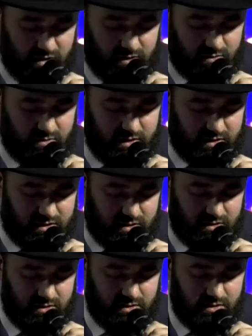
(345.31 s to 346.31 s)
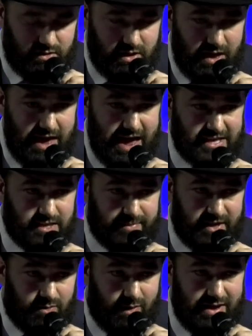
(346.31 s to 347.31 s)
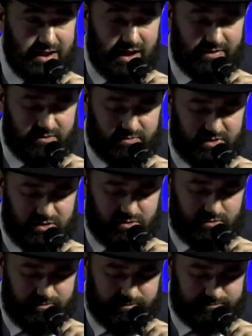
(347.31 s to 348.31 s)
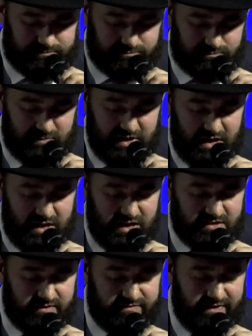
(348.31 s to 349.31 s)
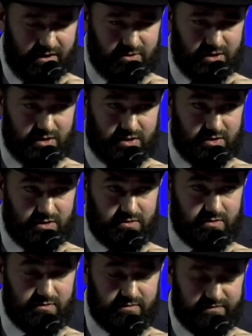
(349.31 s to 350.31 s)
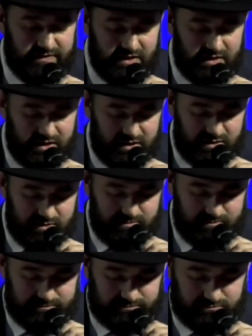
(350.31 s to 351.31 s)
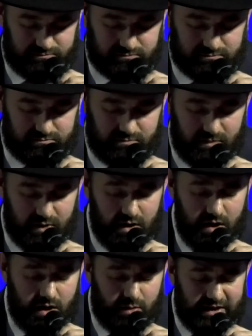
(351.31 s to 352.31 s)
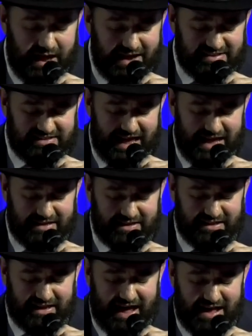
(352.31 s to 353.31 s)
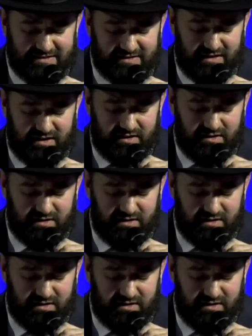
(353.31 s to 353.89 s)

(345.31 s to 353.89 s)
unit. And to be quite honest with you, it's a very good feeling. When I stand at the chasna